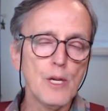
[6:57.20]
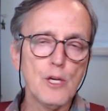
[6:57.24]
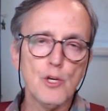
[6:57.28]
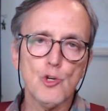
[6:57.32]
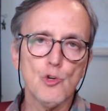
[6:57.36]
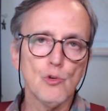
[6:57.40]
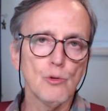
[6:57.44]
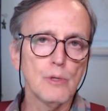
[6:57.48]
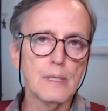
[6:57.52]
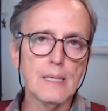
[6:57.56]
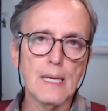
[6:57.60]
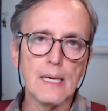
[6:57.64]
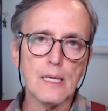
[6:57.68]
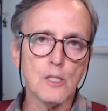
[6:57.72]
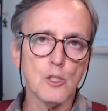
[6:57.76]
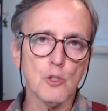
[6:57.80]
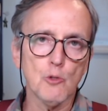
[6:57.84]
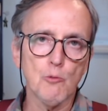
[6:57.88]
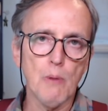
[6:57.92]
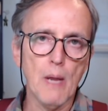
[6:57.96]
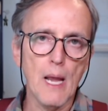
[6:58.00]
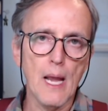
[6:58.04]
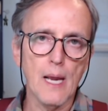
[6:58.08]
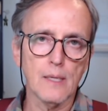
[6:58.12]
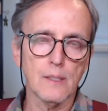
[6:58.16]
we shouldn't
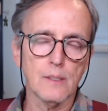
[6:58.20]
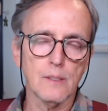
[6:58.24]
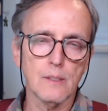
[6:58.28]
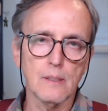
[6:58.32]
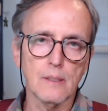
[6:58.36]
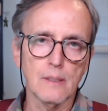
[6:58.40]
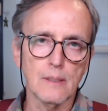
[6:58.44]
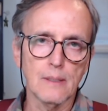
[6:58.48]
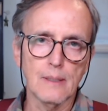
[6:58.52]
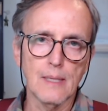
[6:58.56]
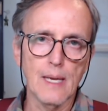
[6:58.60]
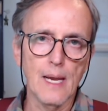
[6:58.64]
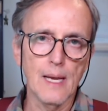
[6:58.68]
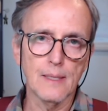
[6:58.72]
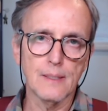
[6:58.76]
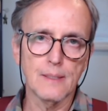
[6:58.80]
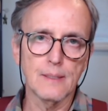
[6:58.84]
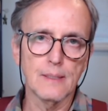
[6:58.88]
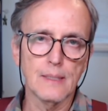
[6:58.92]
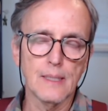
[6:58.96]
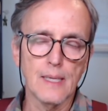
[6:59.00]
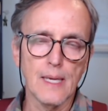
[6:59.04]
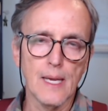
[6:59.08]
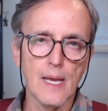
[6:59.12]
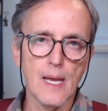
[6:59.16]
expect
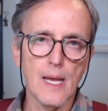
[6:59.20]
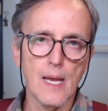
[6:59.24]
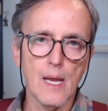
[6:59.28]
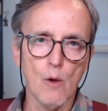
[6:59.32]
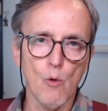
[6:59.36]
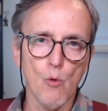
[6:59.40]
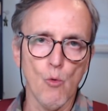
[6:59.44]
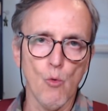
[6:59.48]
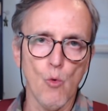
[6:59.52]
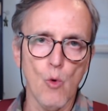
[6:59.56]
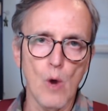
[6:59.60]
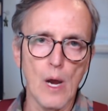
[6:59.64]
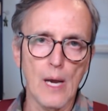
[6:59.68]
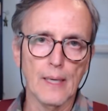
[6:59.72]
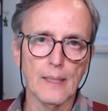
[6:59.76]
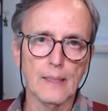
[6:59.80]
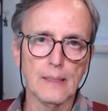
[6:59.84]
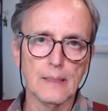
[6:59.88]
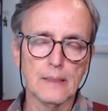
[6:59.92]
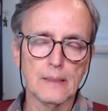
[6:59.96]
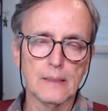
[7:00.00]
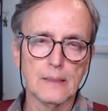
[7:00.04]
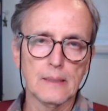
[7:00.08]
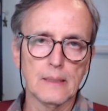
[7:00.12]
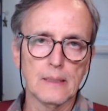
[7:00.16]
that
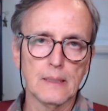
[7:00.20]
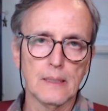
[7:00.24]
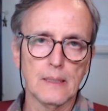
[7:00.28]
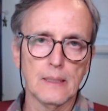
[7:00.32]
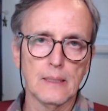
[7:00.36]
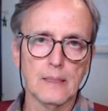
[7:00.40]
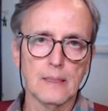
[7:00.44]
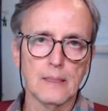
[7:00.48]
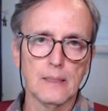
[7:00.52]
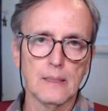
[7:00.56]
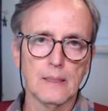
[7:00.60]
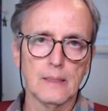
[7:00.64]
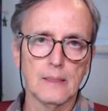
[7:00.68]
one